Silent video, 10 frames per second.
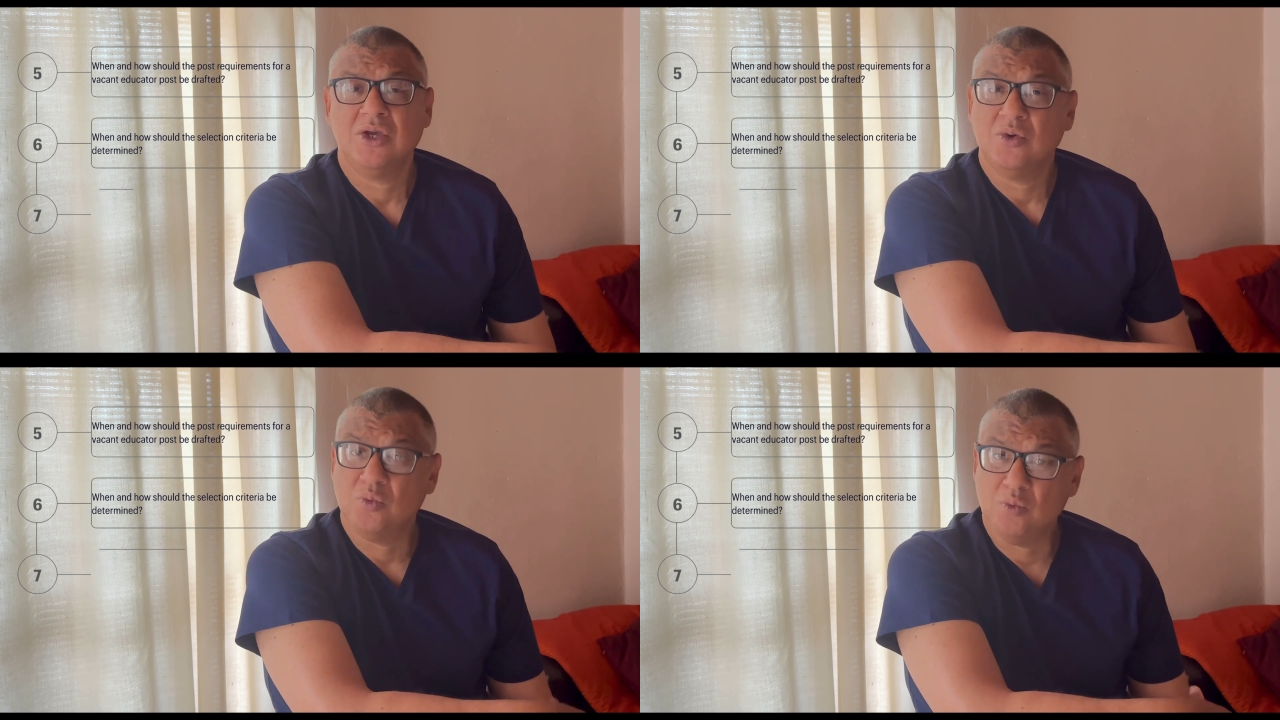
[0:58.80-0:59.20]

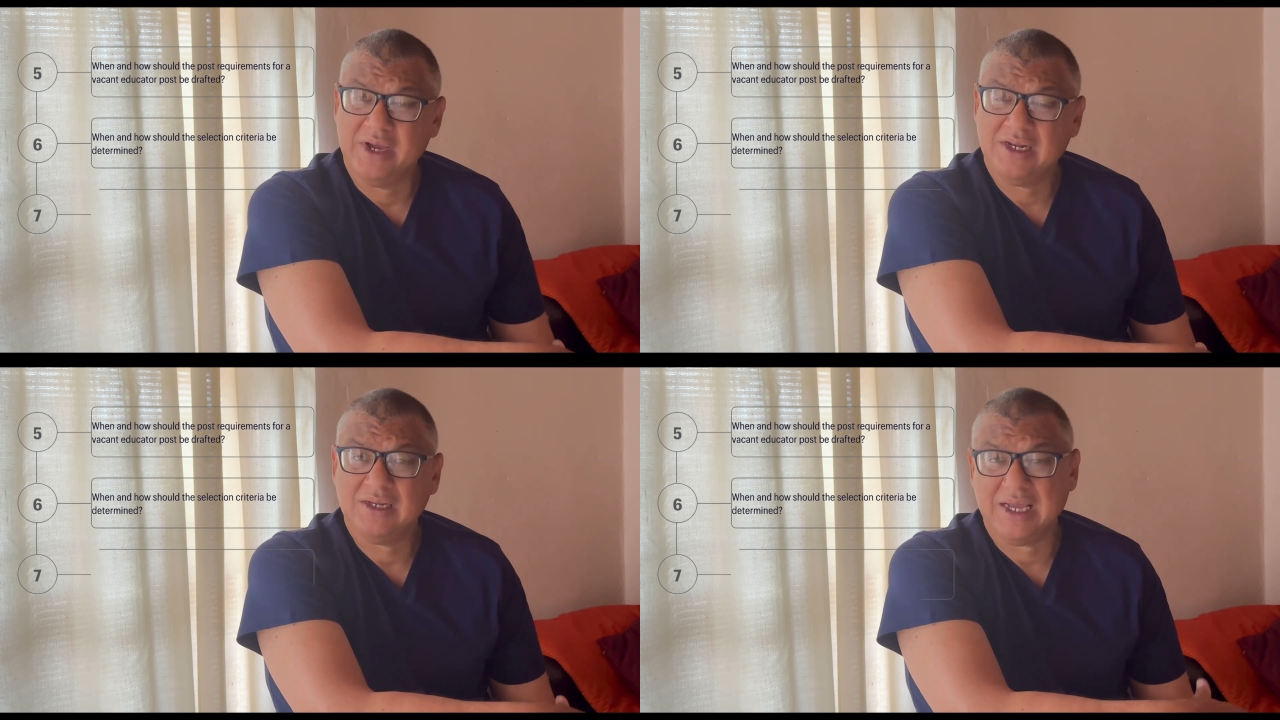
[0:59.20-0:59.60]

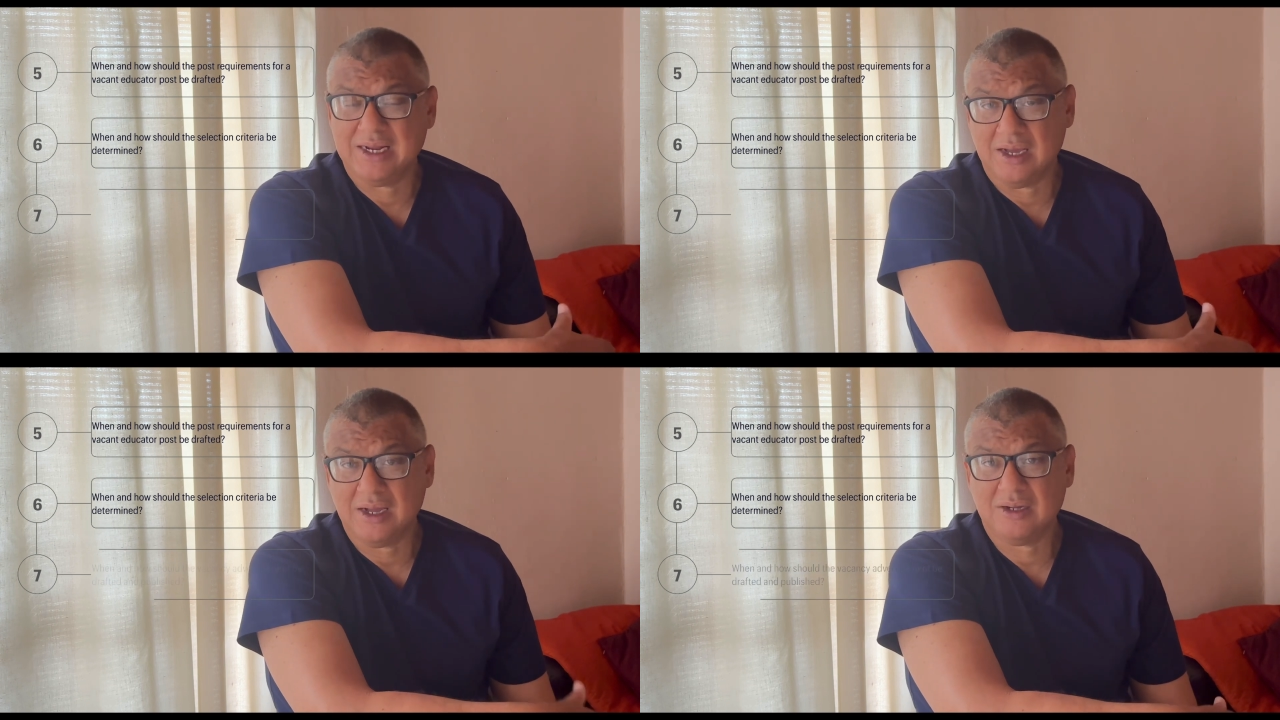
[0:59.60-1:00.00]
When and
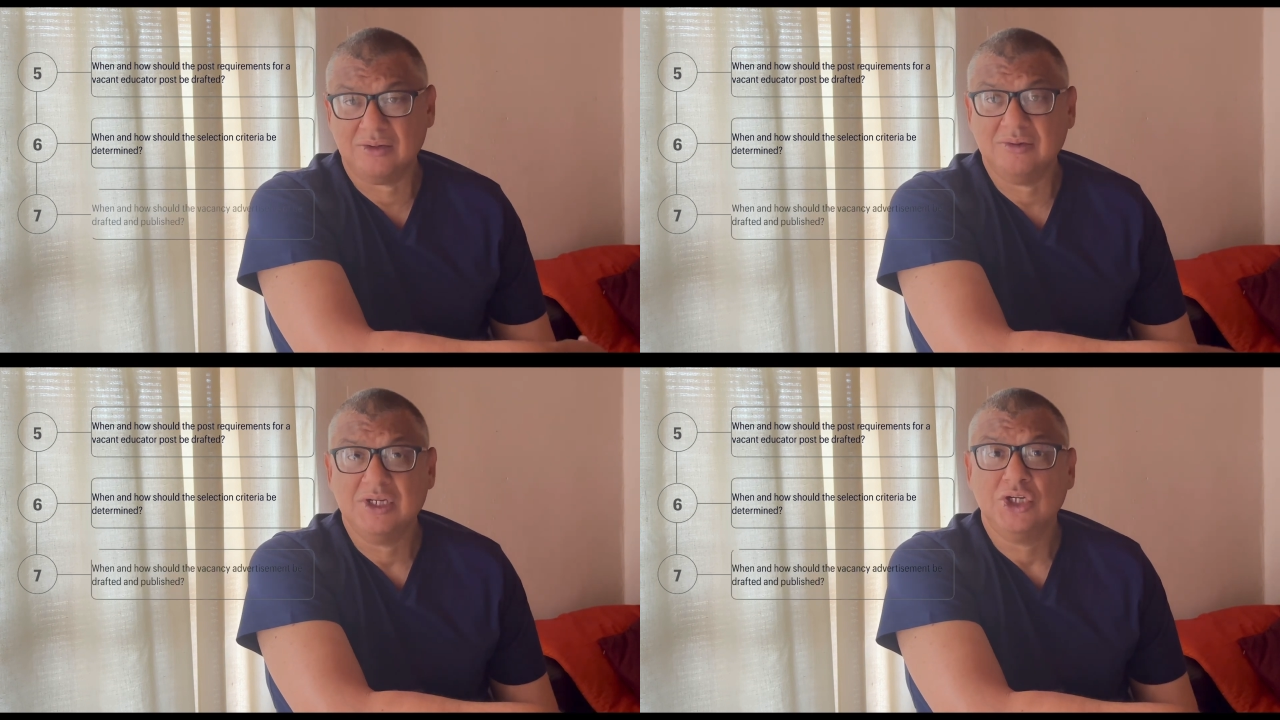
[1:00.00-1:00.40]

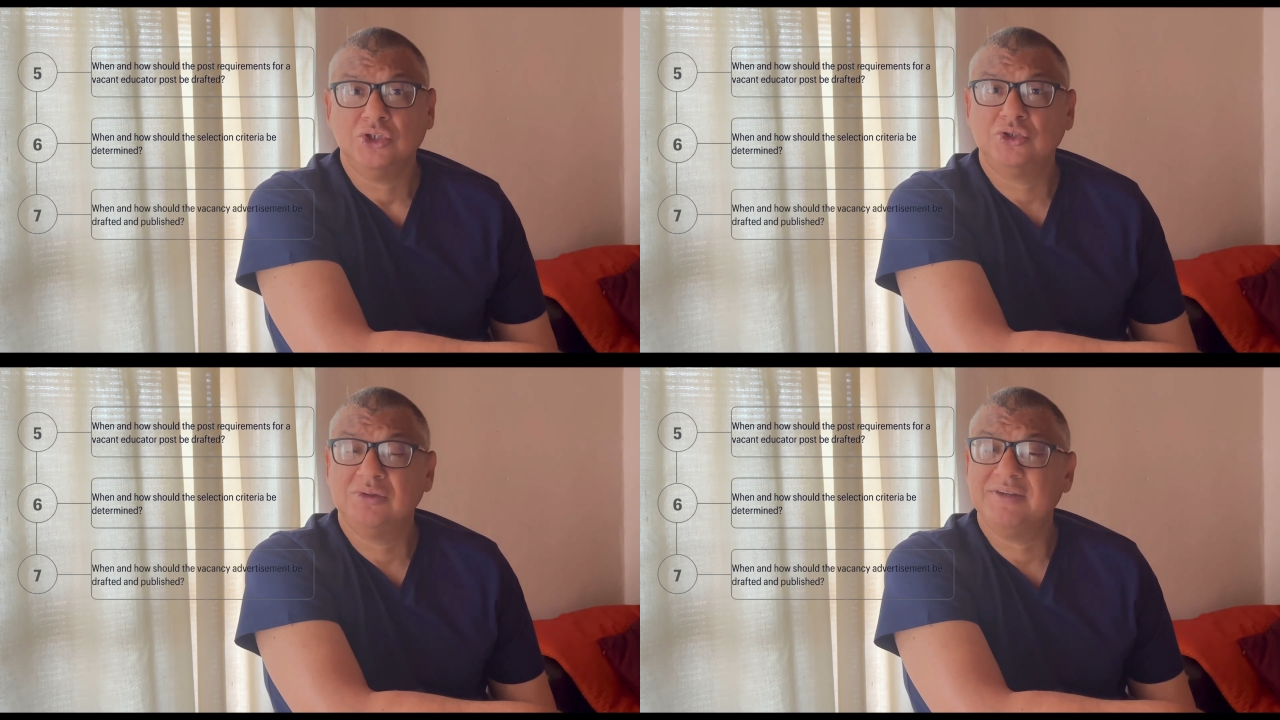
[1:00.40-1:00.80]
how should